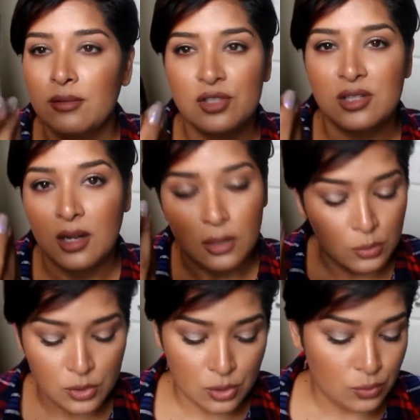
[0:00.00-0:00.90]
just the color
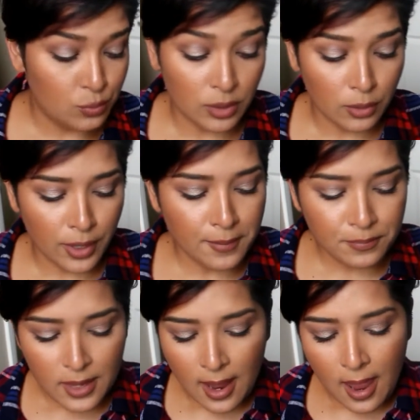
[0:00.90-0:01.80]
was really great
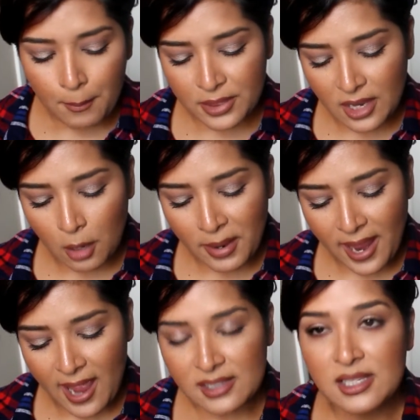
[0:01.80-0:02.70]
but then on my
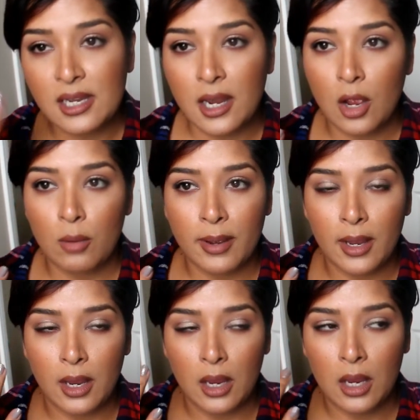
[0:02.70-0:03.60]
accent nail
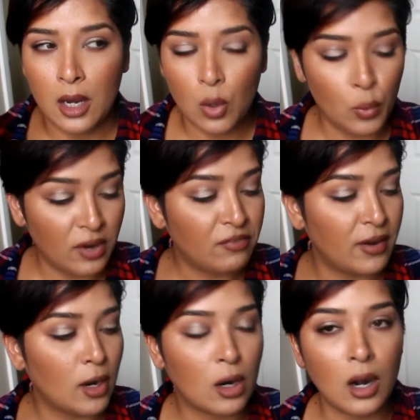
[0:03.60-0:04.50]
my ring
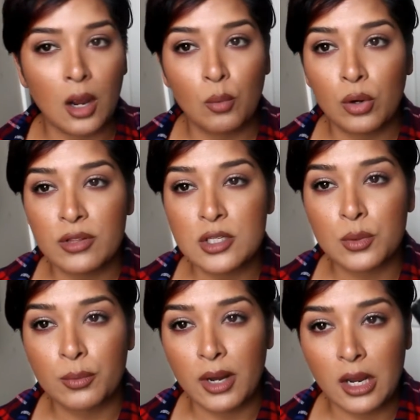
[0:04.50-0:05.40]
finger i wore this
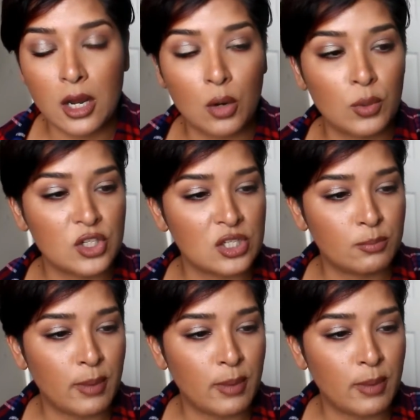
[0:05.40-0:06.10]
one right here which is